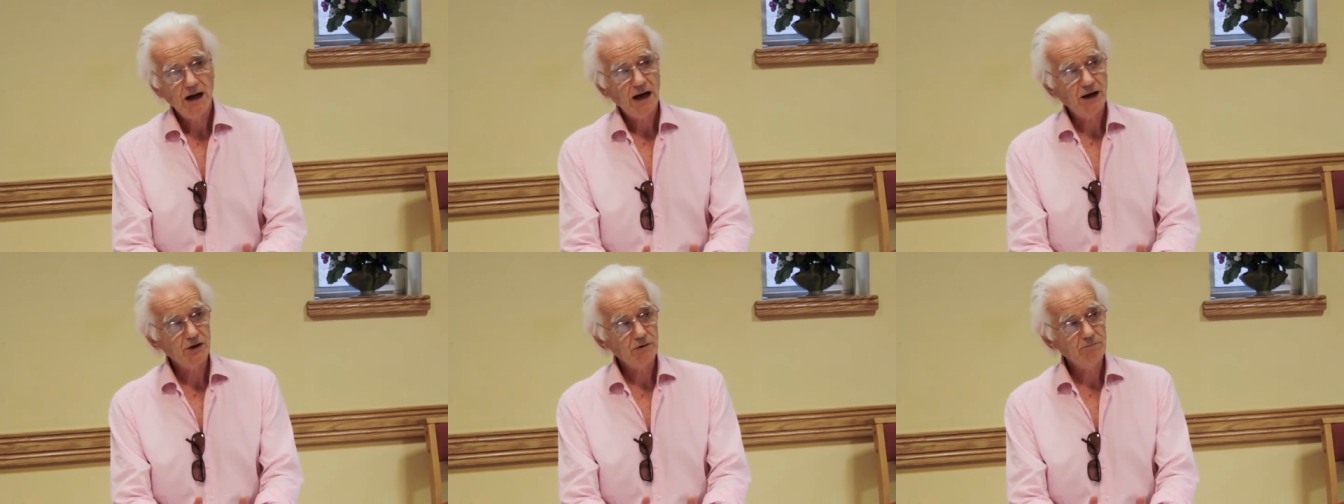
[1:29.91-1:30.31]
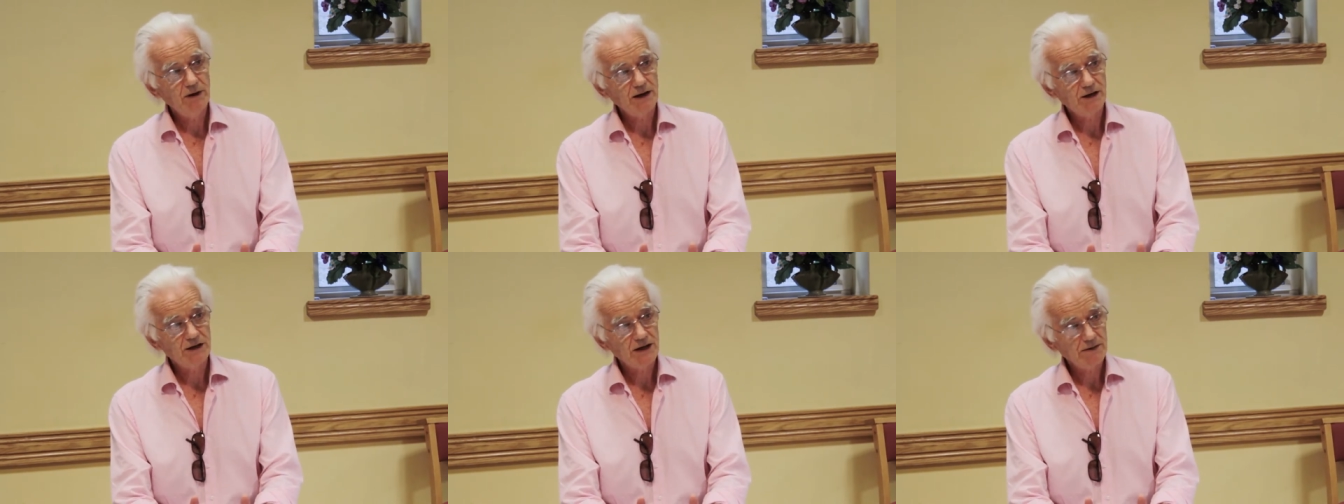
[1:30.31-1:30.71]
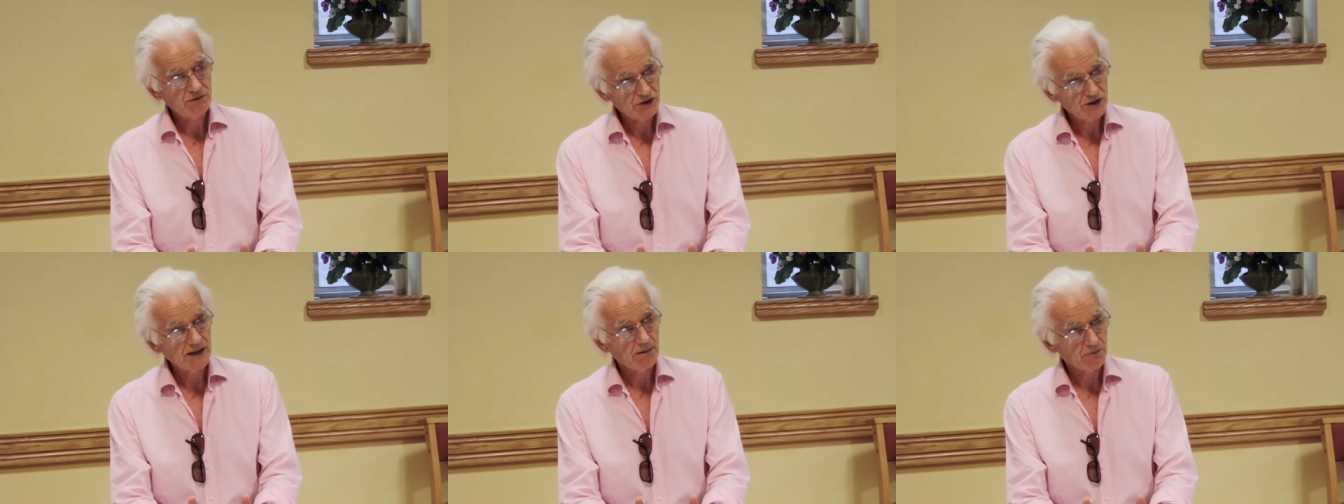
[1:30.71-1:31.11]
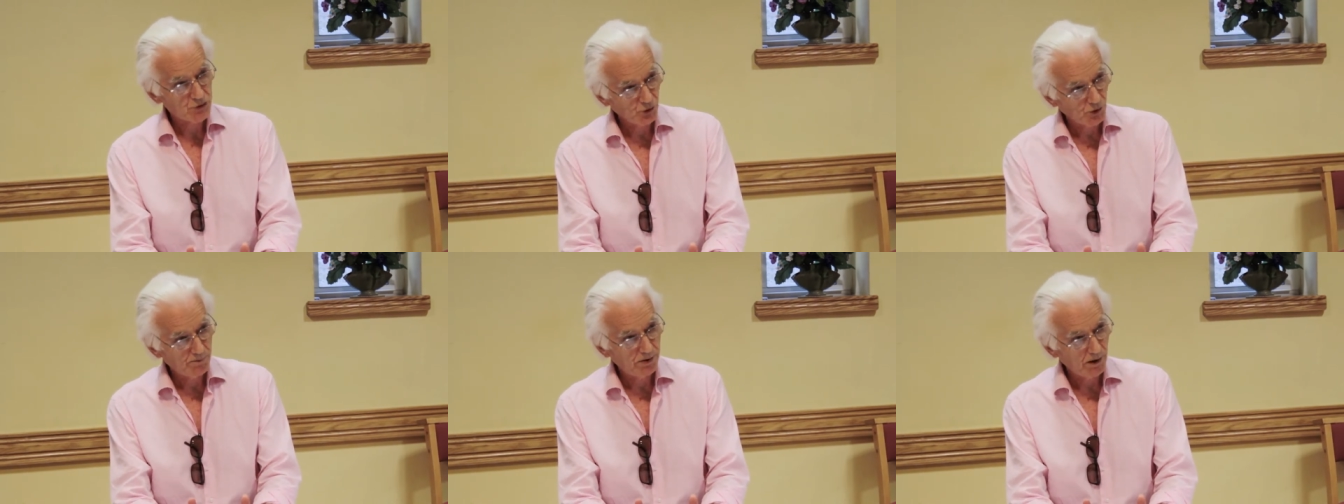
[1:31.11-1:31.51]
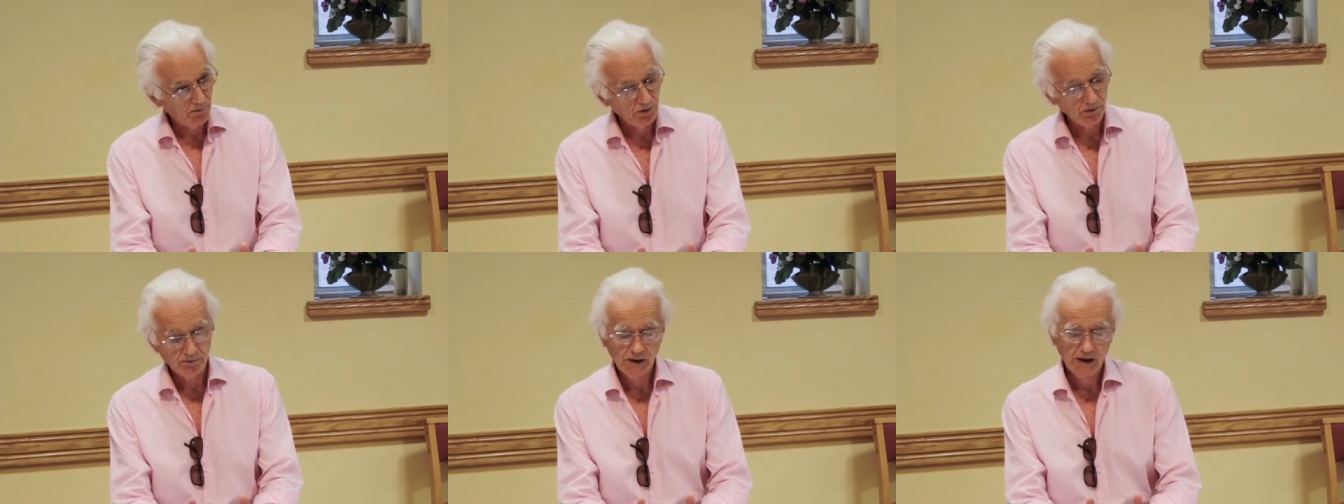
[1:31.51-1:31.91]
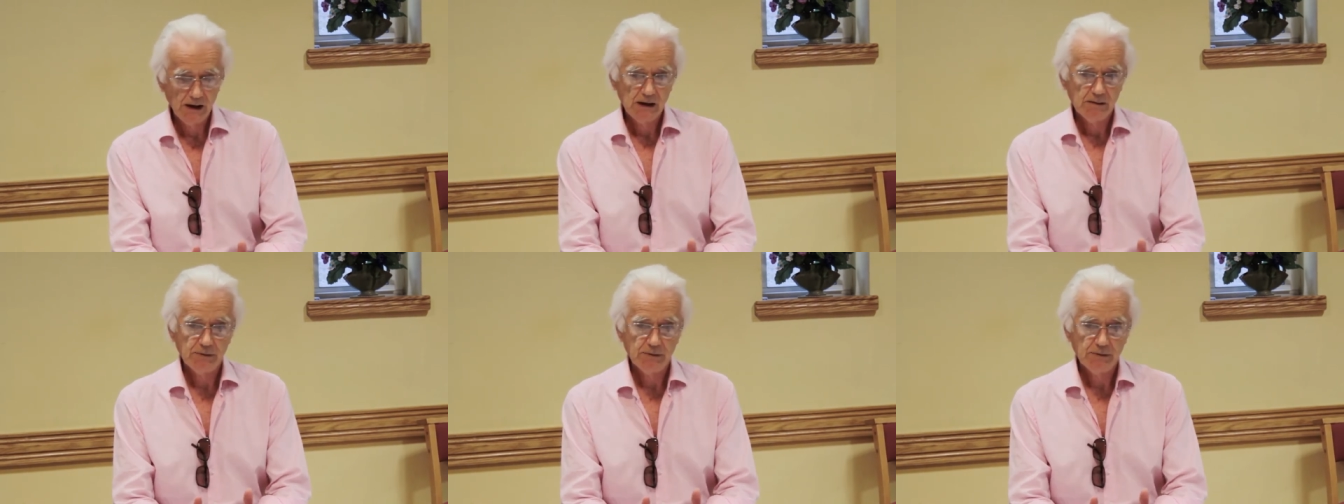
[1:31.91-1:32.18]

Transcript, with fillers: and you made a deficit, that was your problem.